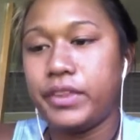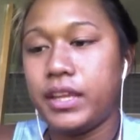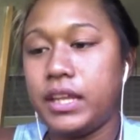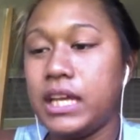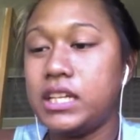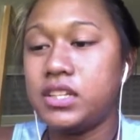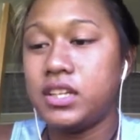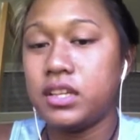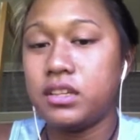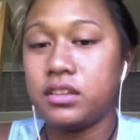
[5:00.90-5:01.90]
an inch
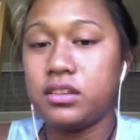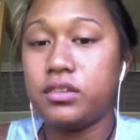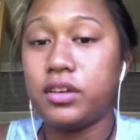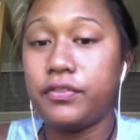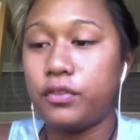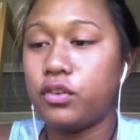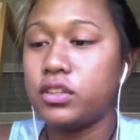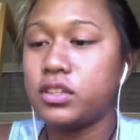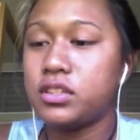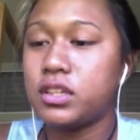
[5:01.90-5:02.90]
and
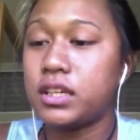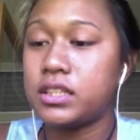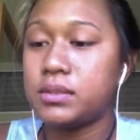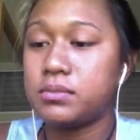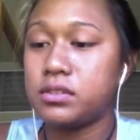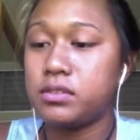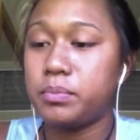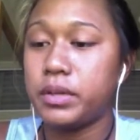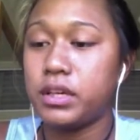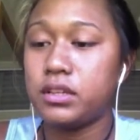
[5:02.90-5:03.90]
3/4. It seems
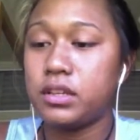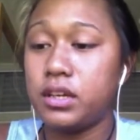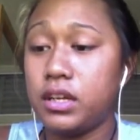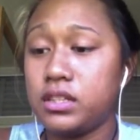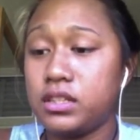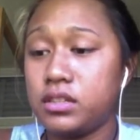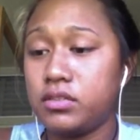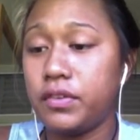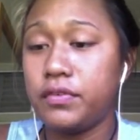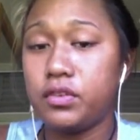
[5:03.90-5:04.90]
bigger than an inch and
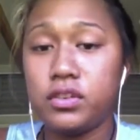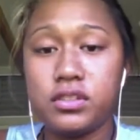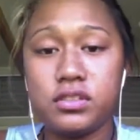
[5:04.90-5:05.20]
3/4.